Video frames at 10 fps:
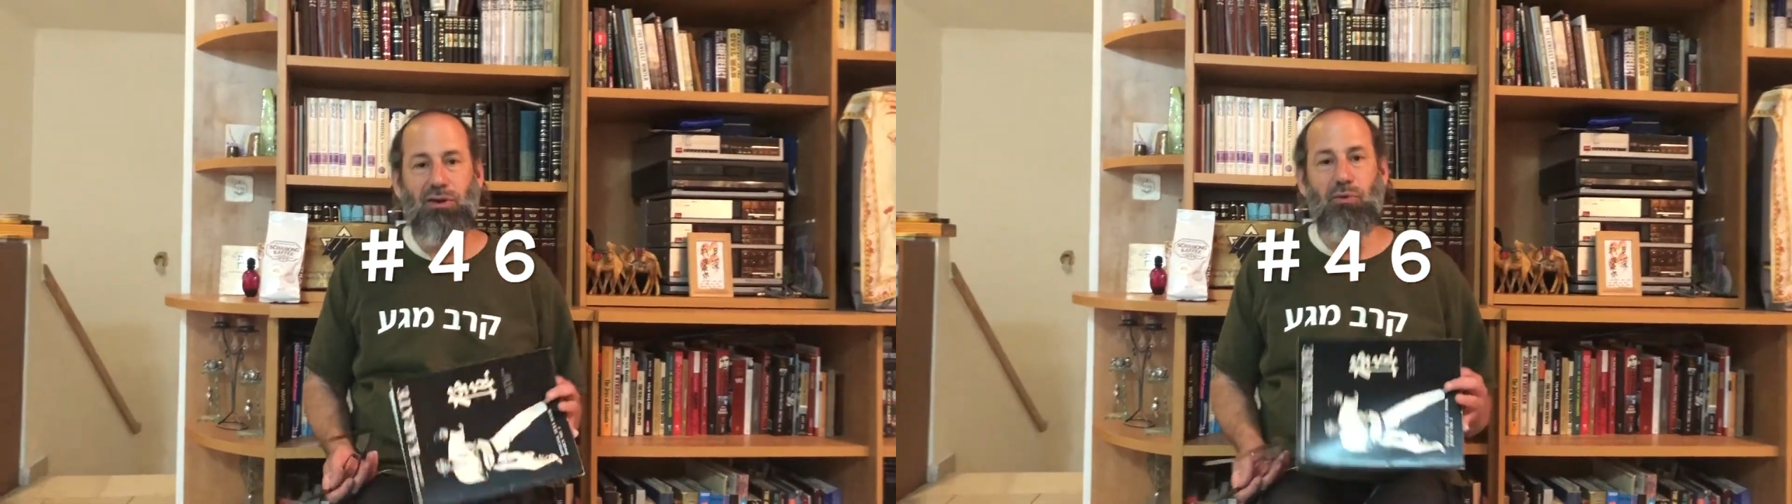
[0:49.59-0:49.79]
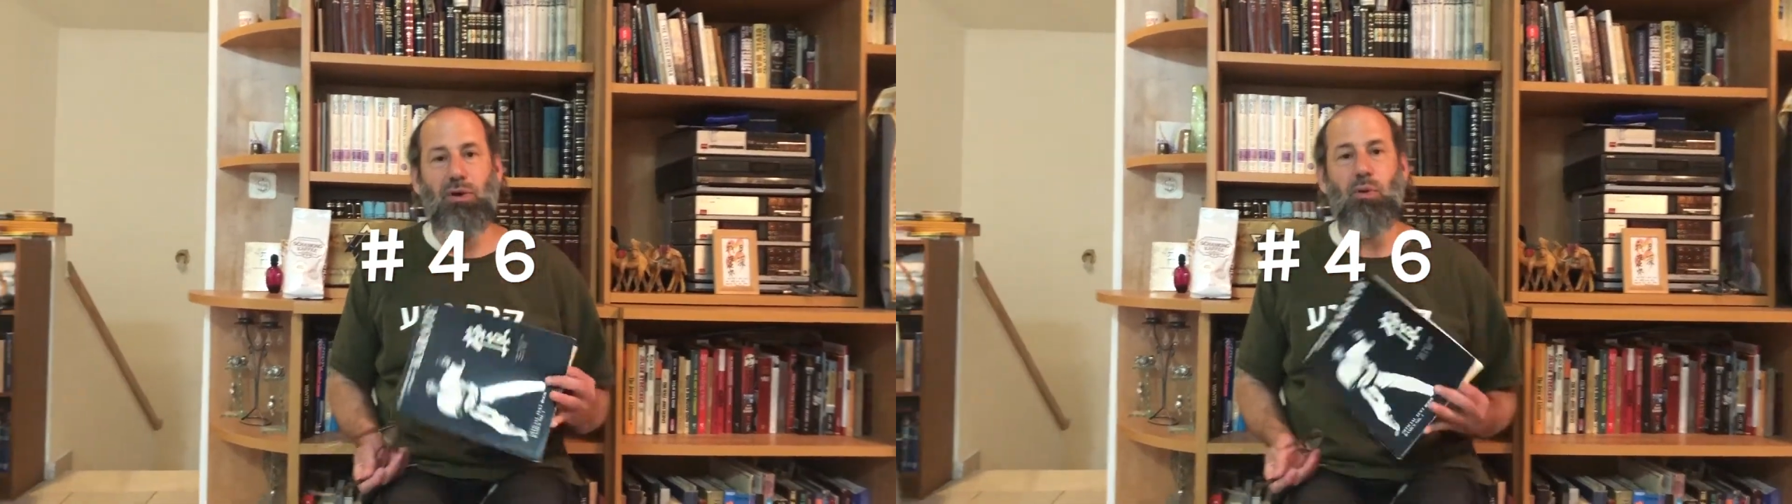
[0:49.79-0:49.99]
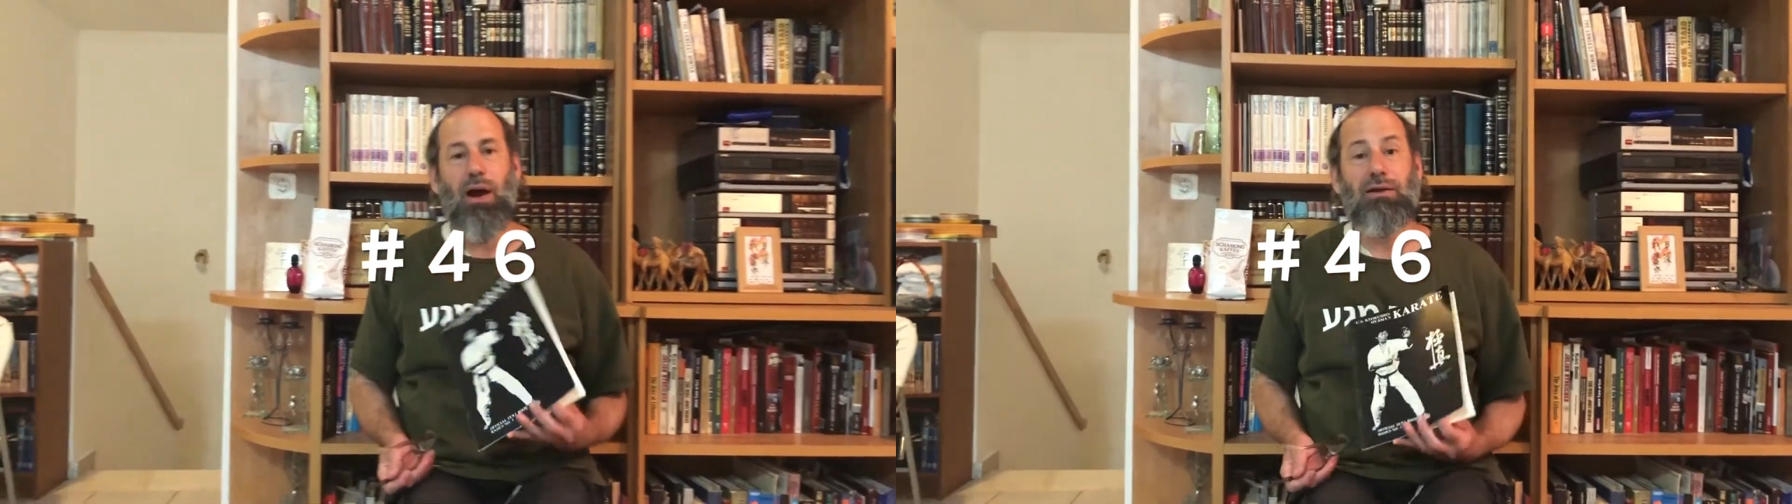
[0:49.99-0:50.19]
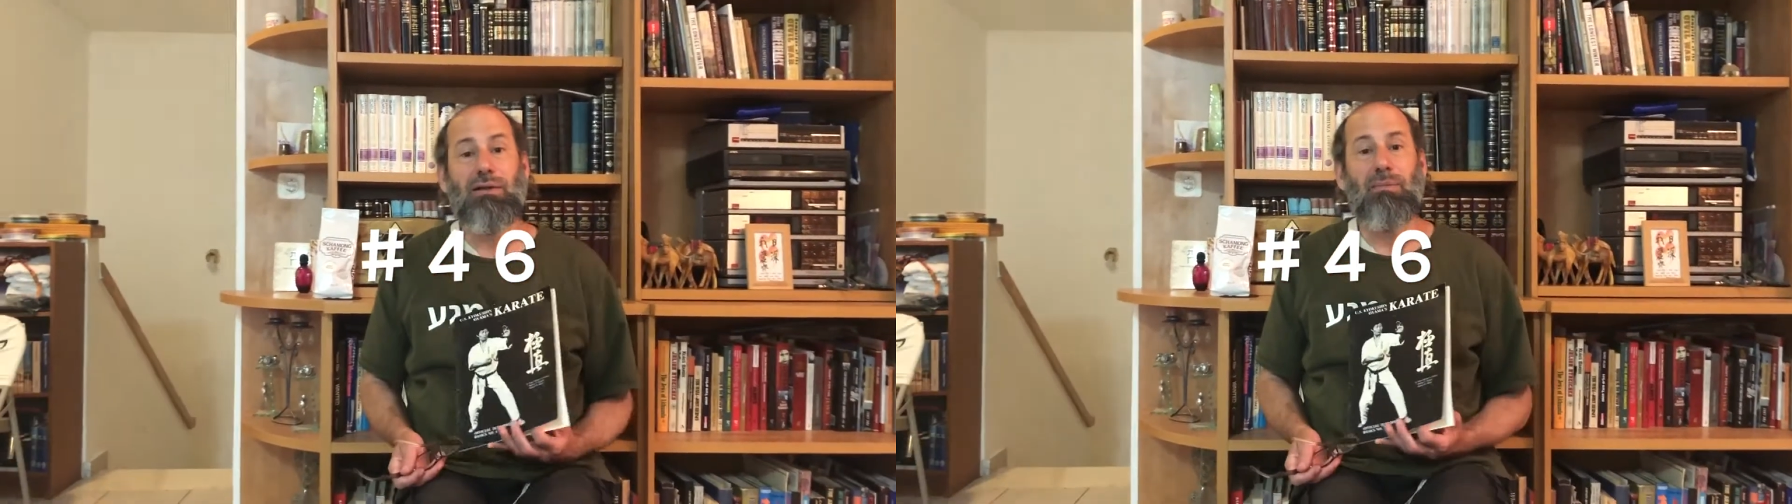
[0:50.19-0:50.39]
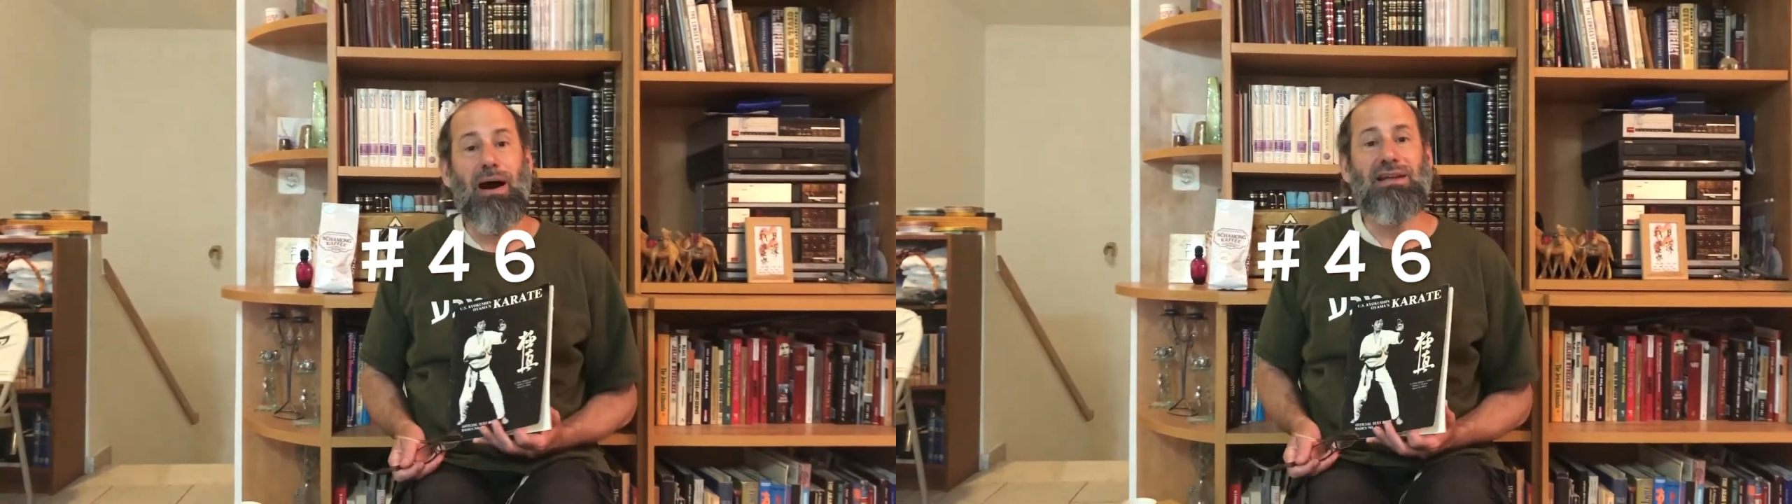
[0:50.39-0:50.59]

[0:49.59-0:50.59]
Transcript: you're required to buy